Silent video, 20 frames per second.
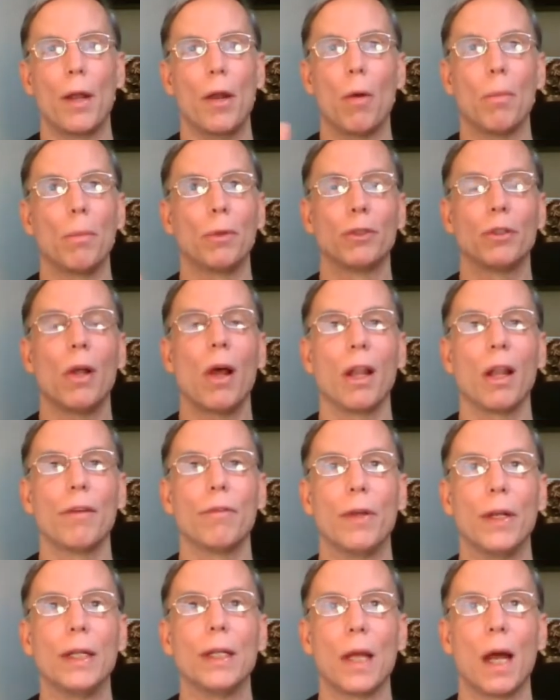almost all of
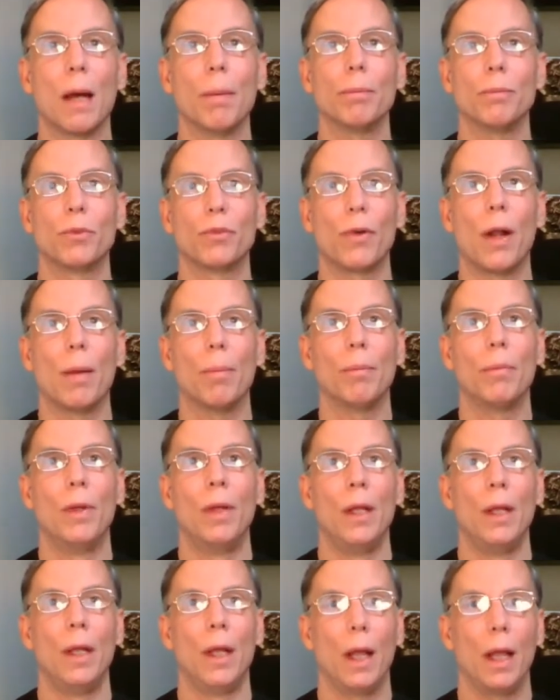it comes from
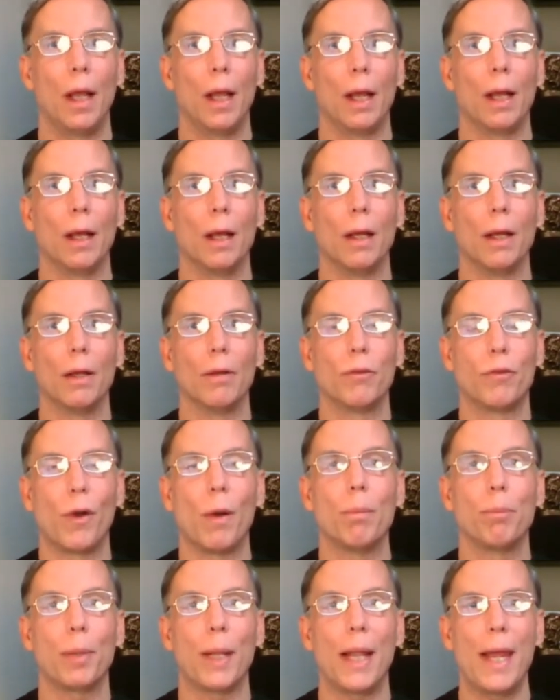uh,
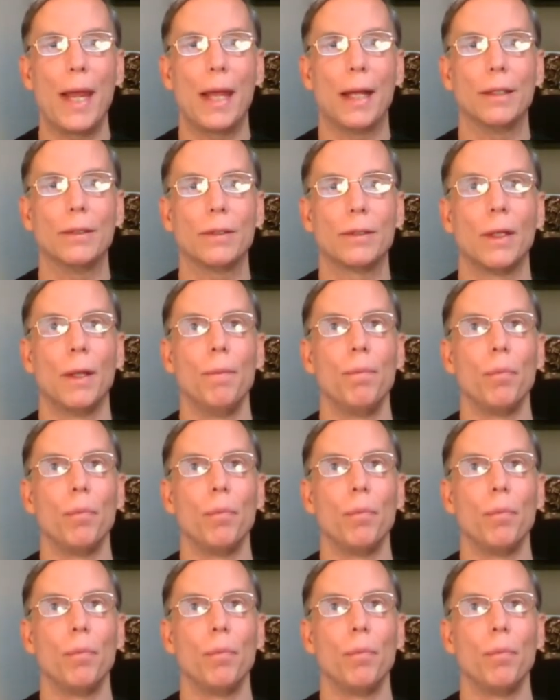from plants.